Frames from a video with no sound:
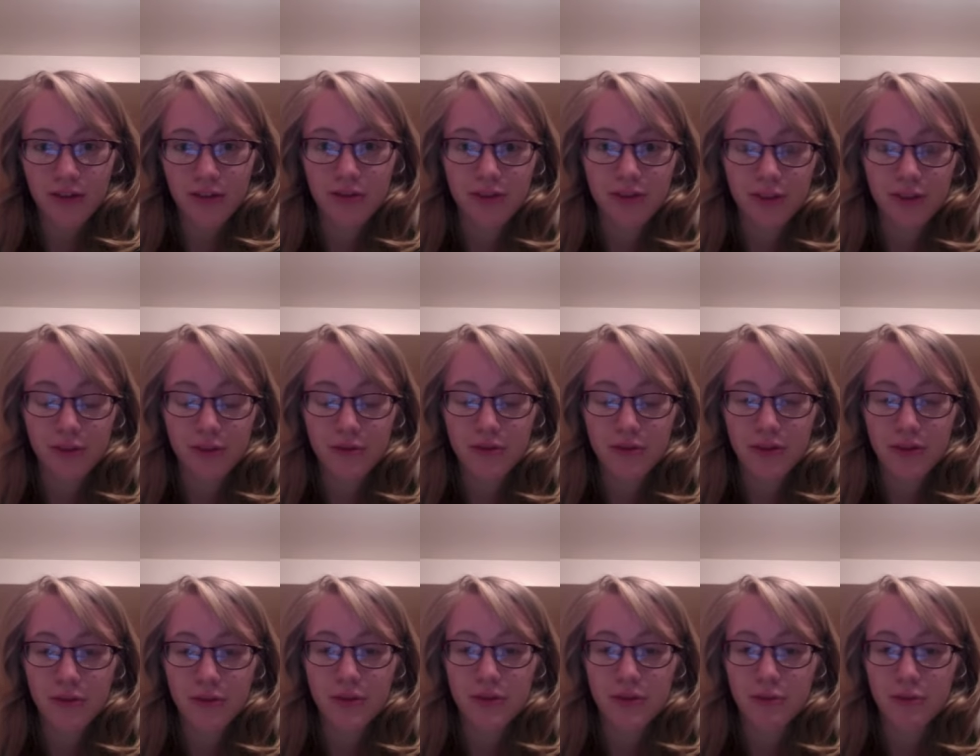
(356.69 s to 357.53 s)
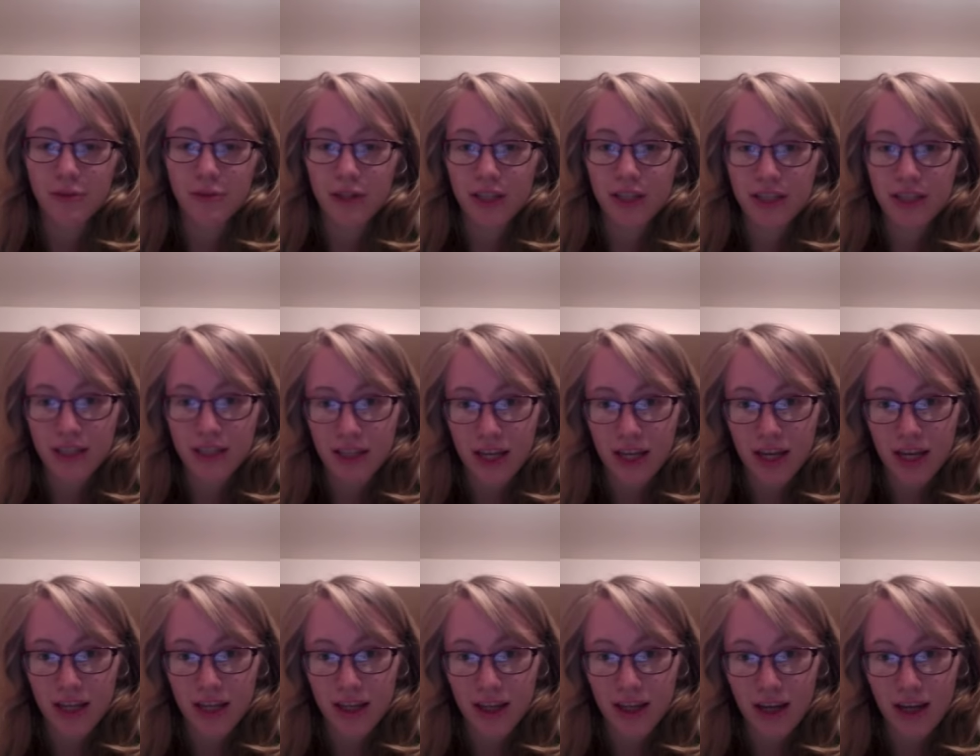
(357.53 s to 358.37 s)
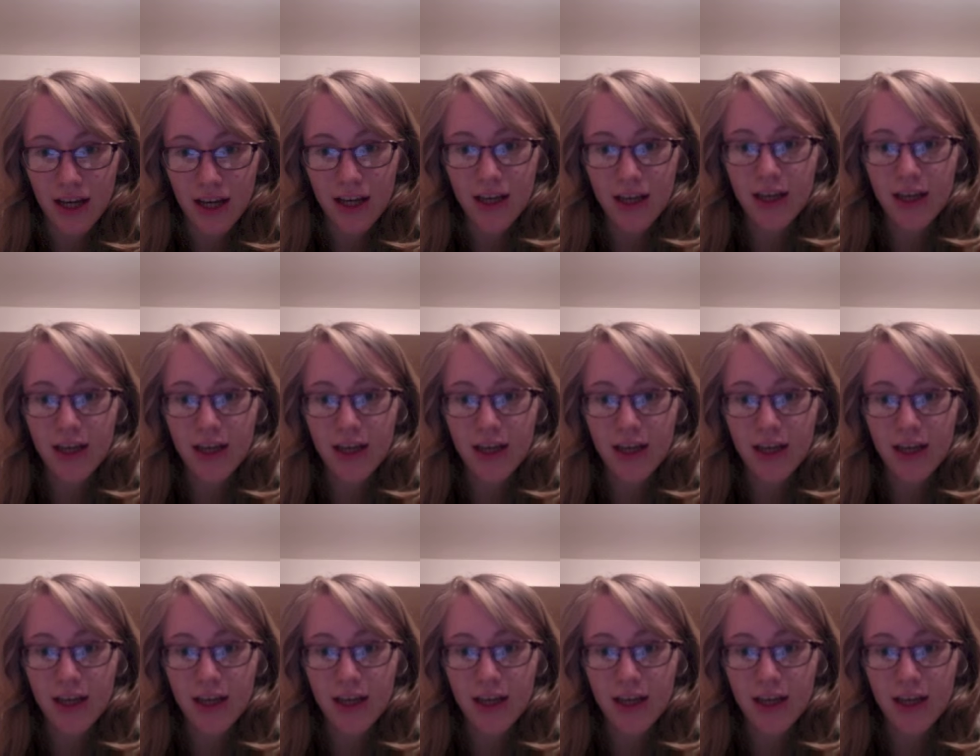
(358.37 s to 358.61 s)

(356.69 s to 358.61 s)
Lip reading: film, so we didn't want to indicate that.